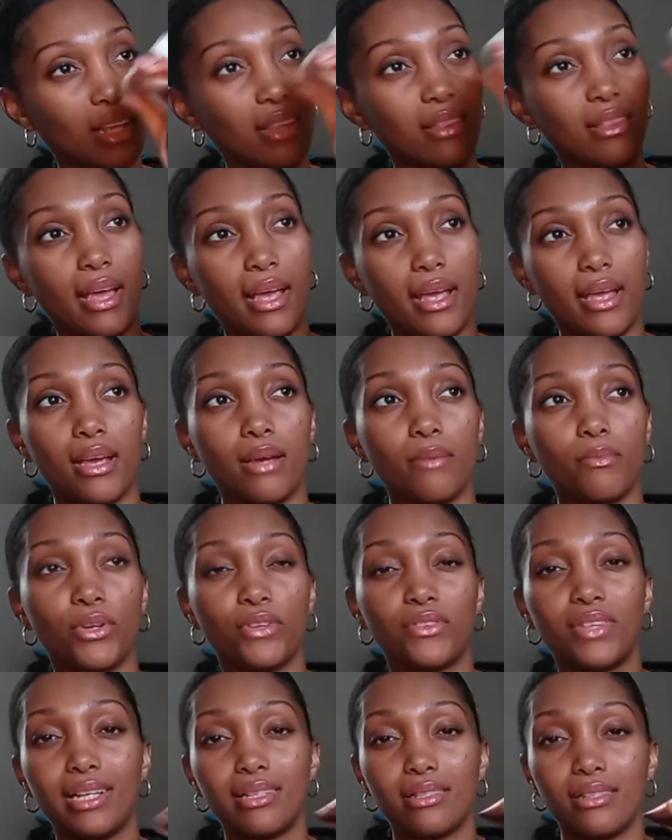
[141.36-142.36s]
the
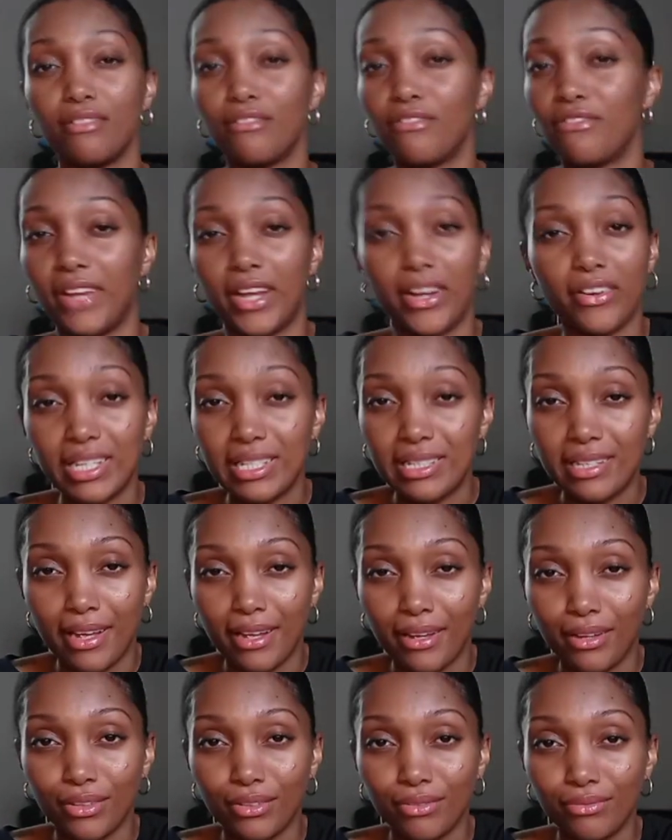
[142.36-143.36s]
amber that's in Fairy
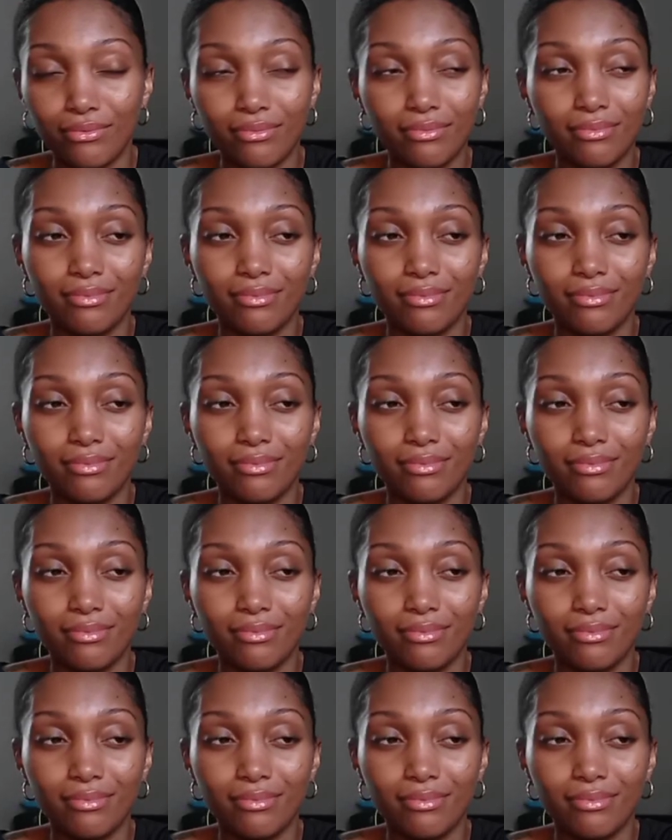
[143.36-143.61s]
Tale.